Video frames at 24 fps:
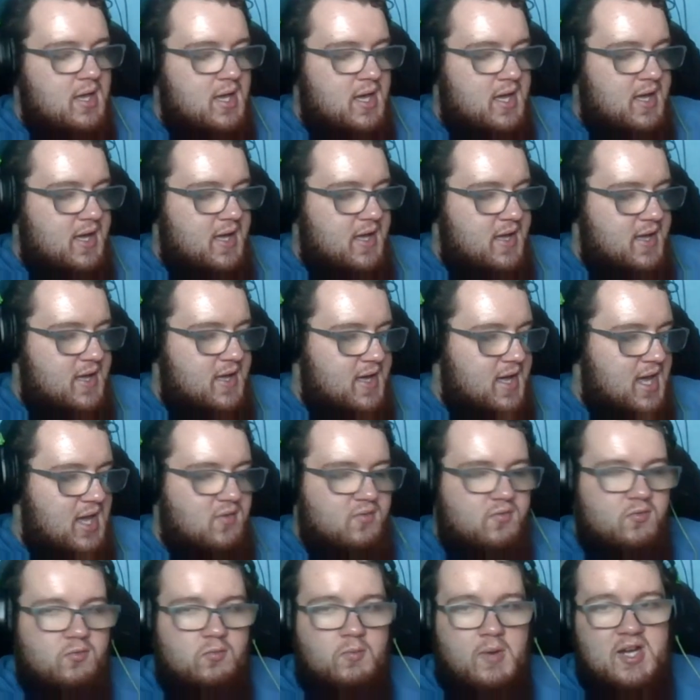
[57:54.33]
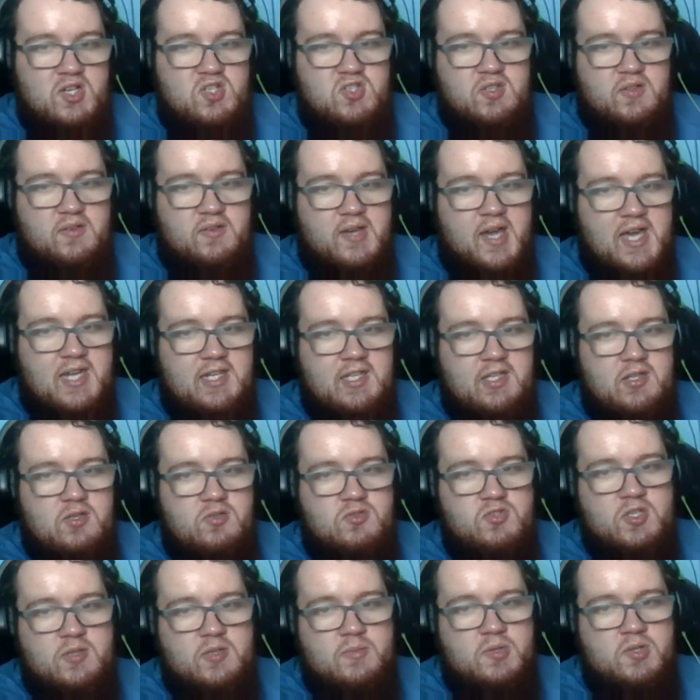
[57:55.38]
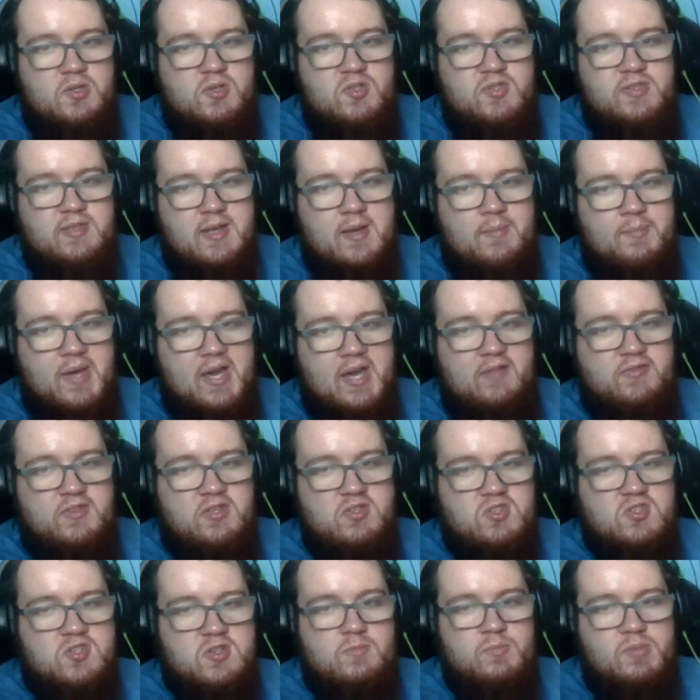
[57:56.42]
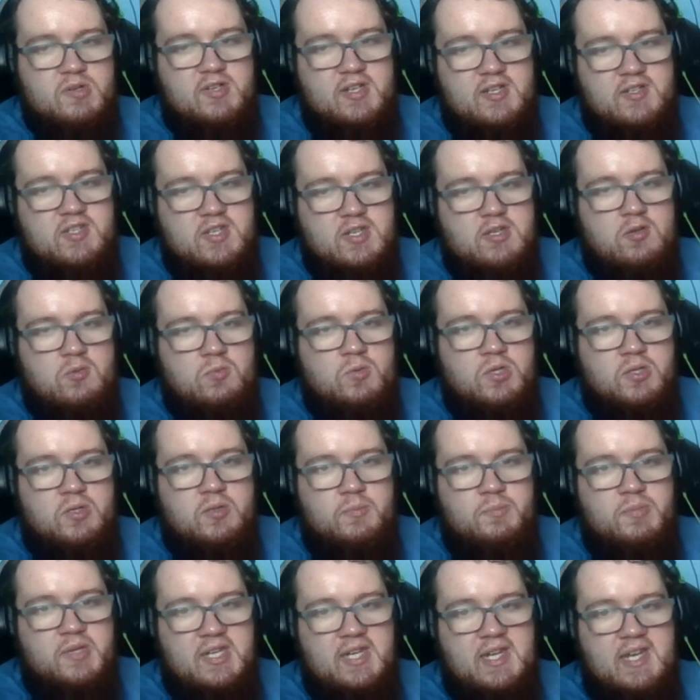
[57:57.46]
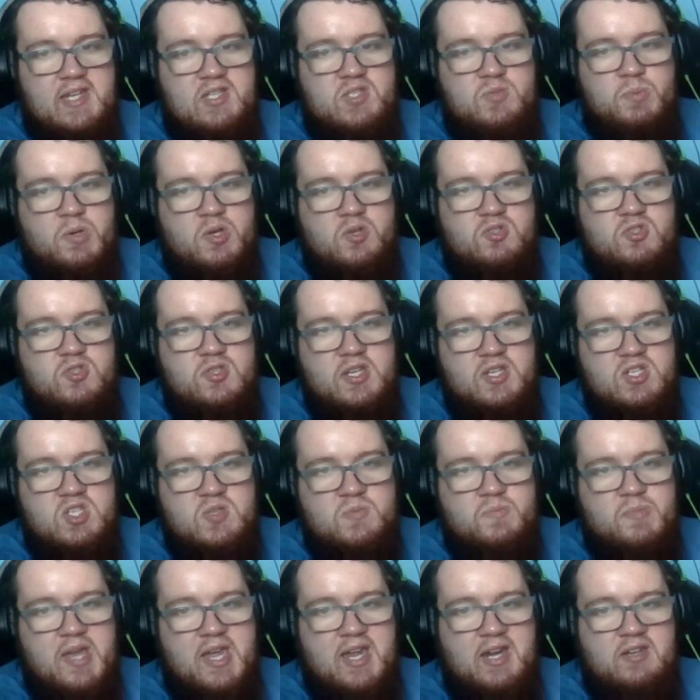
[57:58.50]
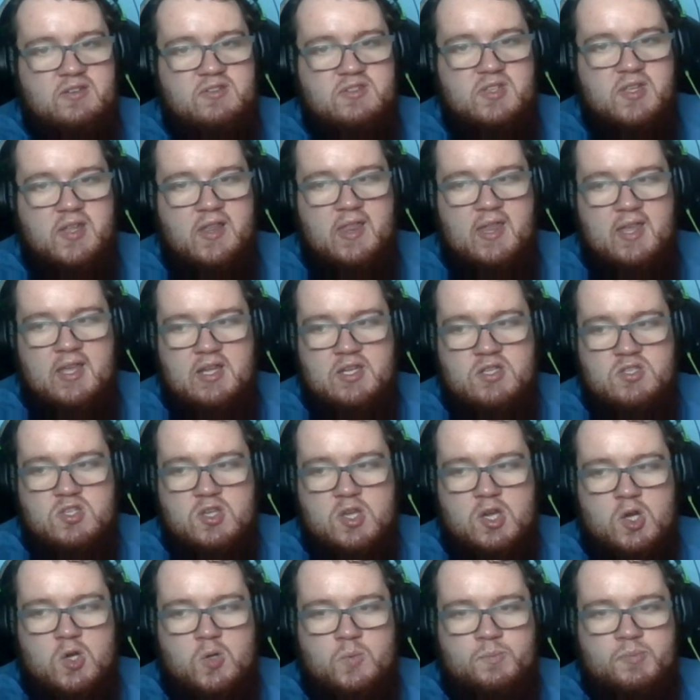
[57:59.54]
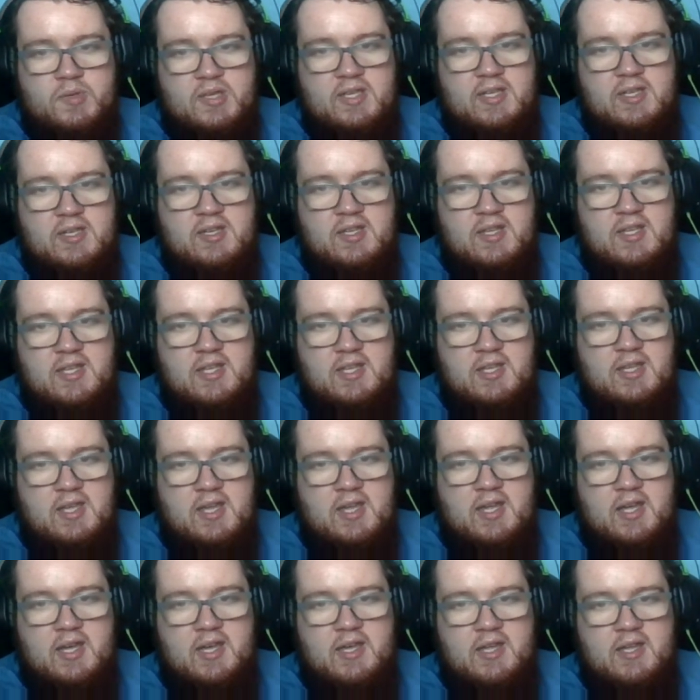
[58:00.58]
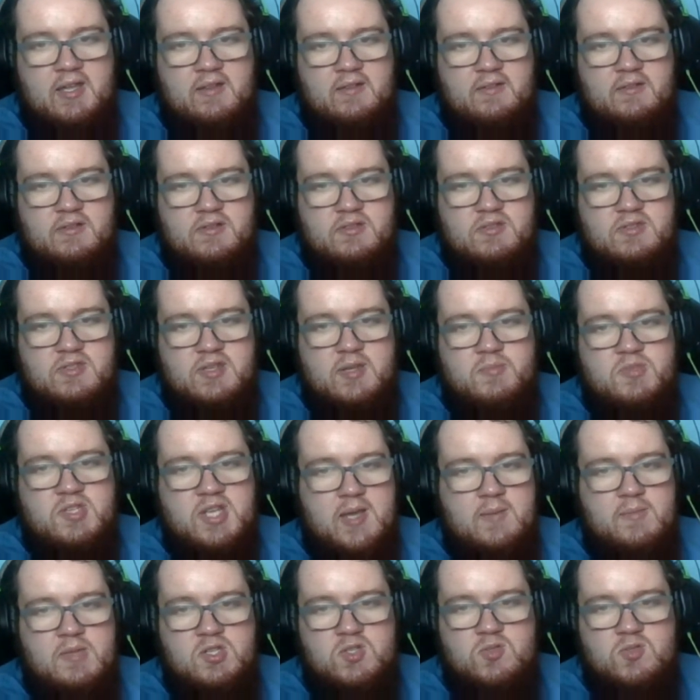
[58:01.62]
Uh, I've watched a lot of YouTubers about the Super Nintendo World, but it's supposed to expect to open uh, sometime in